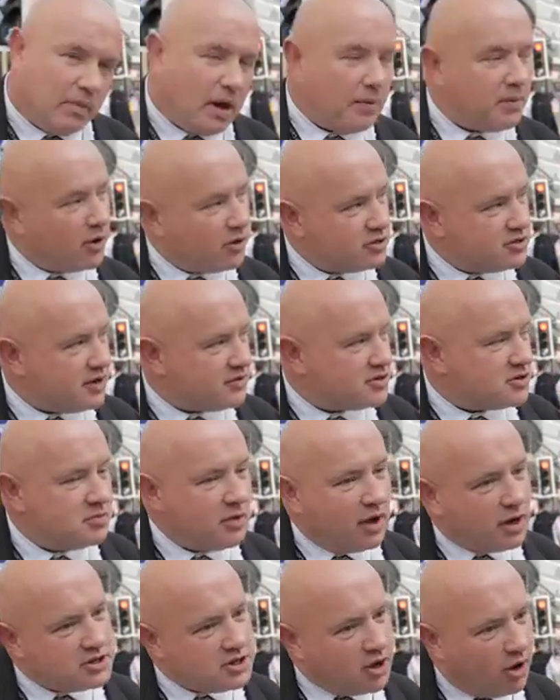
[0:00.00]
Might be good to have some
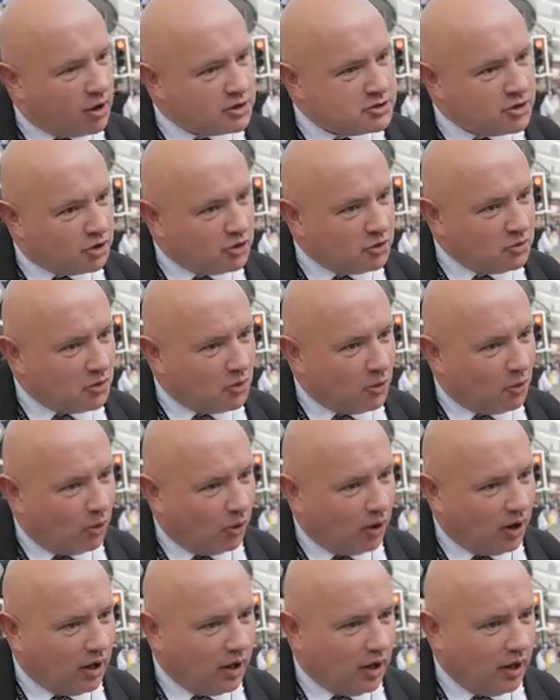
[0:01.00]
nice art on the
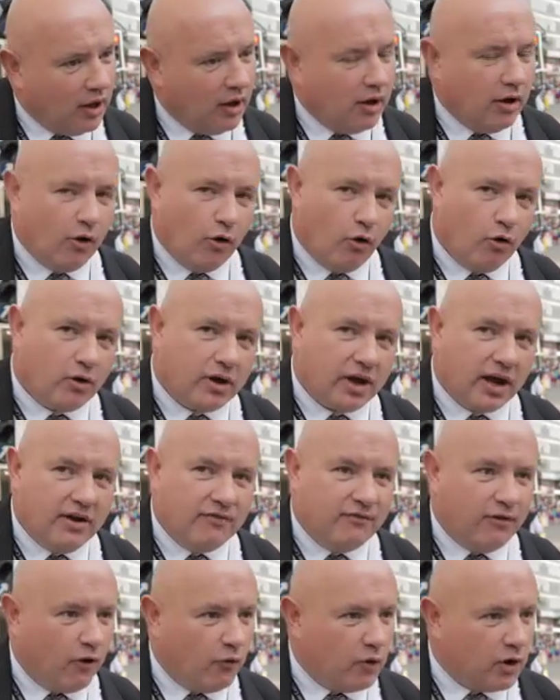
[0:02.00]
wall, or get
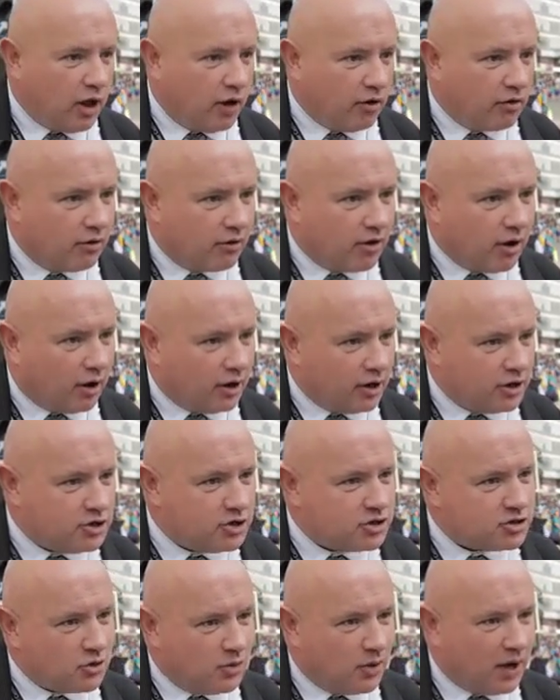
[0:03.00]
involved with local
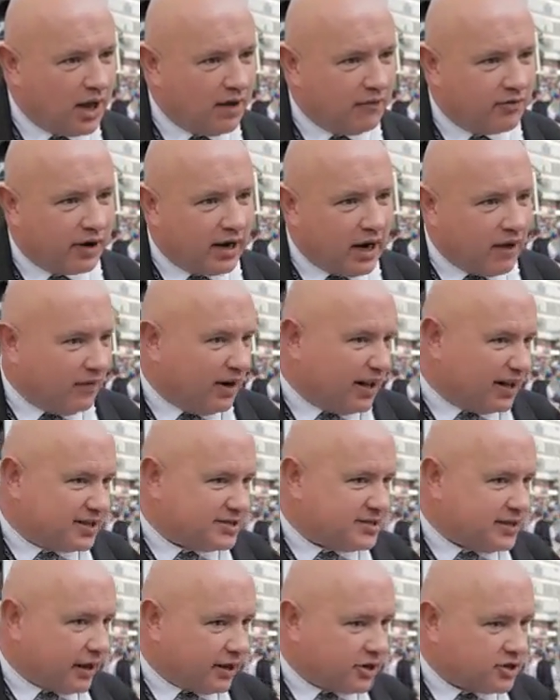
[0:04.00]
colleges or whatever, and have a little
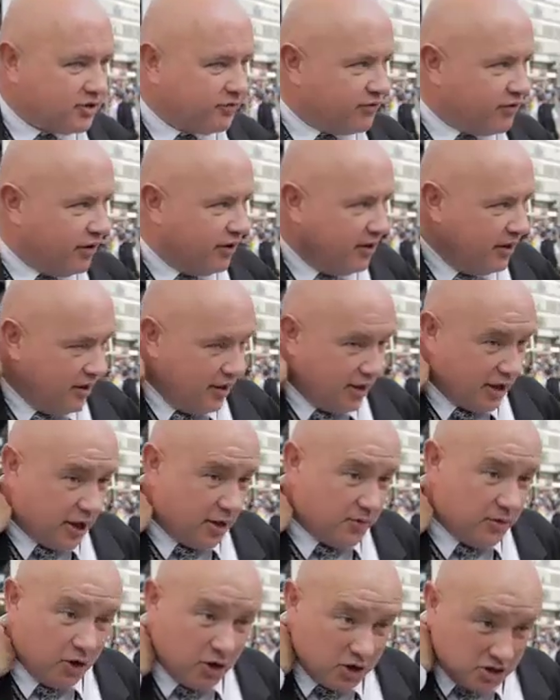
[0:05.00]
section for
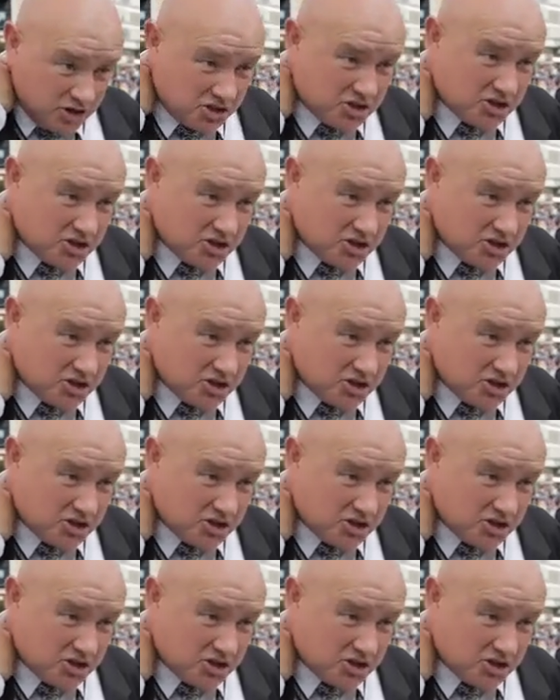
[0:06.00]
community